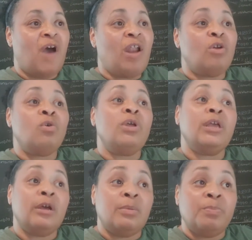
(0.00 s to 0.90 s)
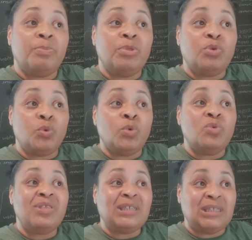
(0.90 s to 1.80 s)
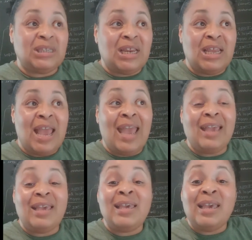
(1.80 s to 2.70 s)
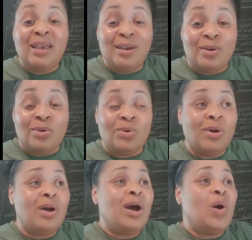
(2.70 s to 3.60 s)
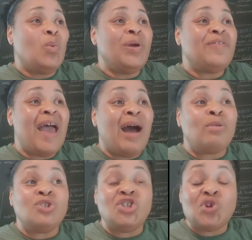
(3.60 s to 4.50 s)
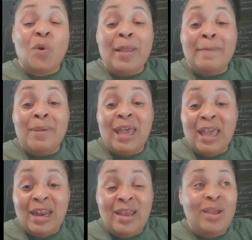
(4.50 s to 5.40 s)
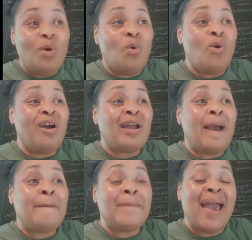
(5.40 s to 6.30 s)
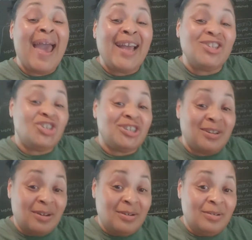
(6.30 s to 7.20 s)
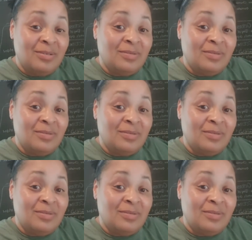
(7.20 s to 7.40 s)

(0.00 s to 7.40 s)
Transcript: follow him through the city and kill without showing pity or compassion.